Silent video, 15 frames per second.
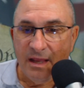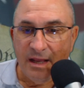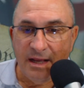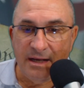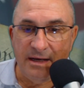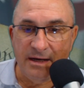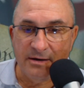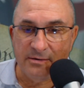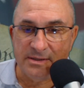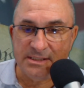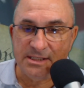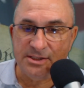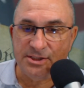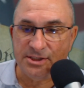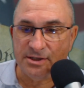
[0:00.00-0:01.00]
And here
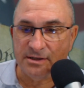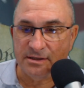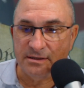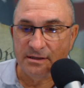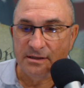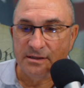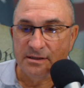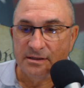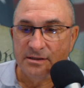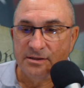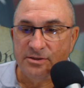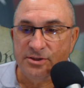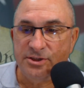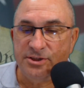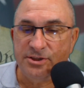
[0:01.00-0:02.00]
is a chart
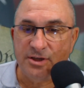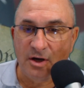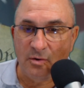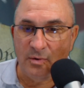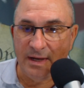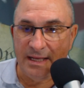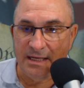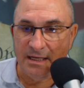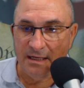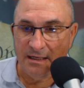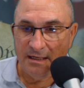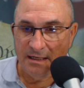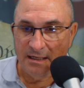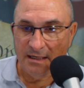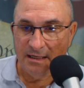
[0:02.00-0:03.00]
showing
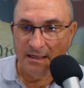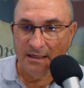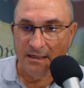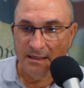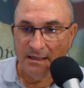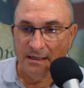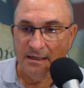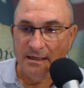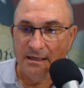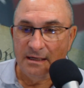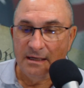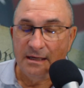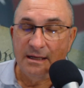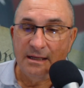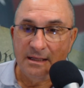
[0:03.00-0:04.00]

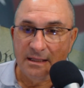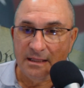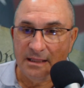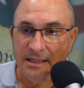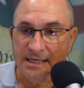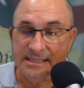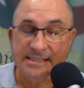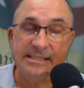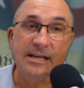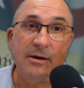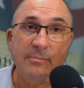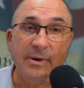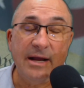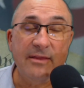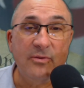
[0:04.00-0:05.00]
lists. Now,
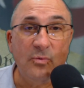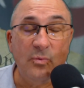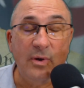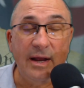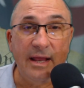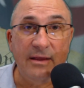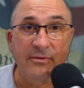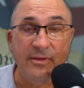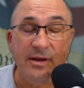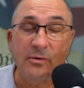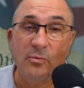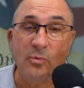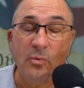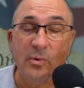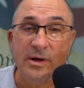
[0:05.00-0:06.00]
by the way, the
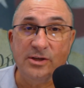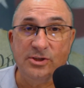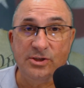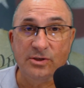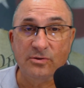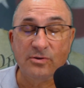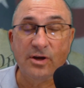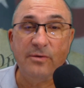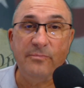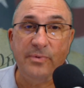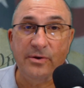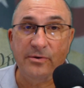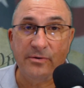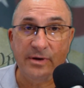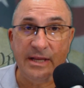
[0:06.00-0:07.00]
original
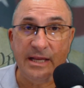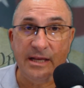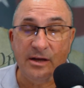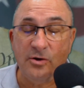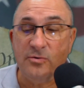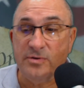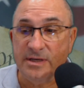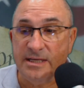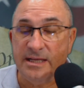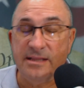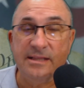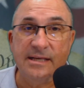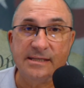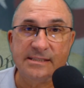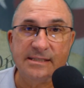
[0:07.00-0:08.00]
computer geek who
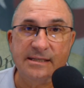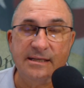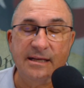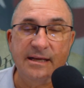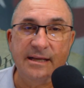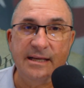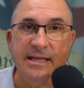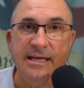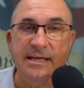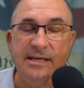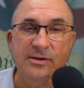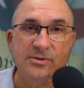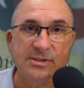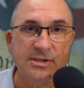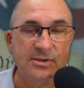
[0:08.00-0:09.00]
did this, and he
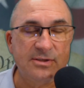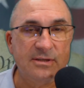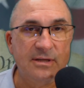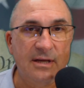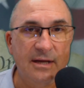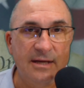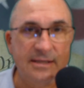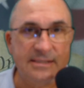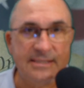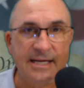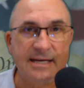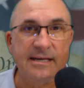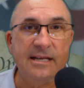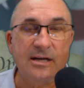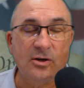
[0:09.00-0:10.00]
used a
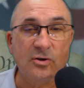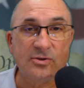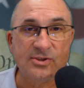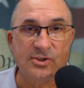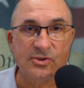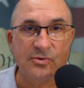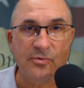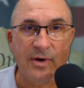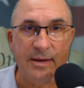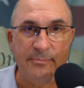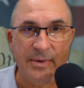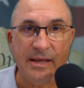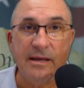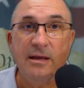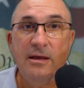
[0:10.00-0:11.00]
technique called
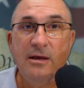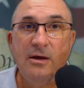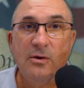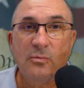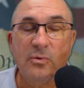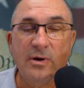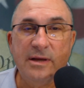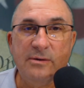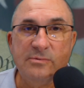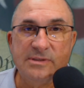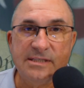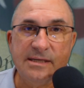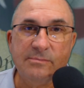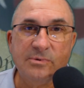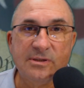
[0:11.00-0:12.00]
scraping, where he
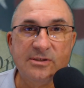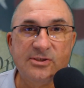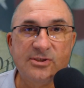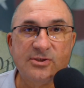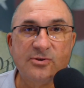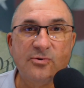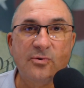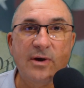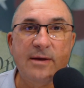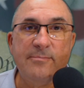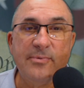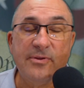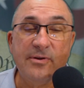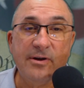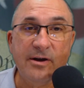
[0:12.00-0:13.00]
was able to
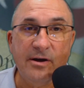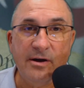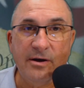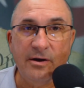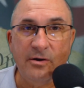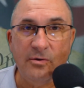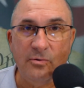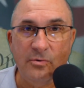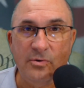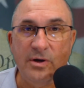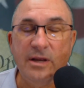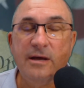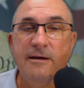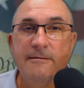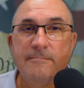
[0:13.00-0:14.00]
scrape the
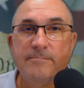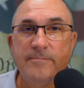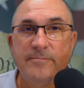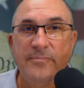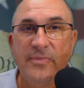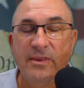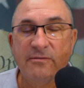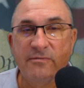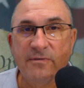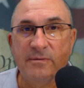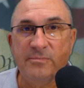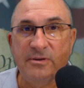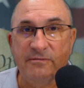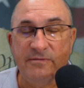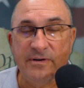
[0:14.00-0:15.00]
code
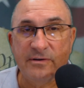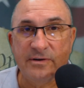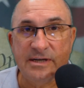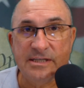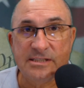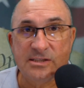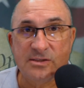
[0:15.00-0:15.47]
from the various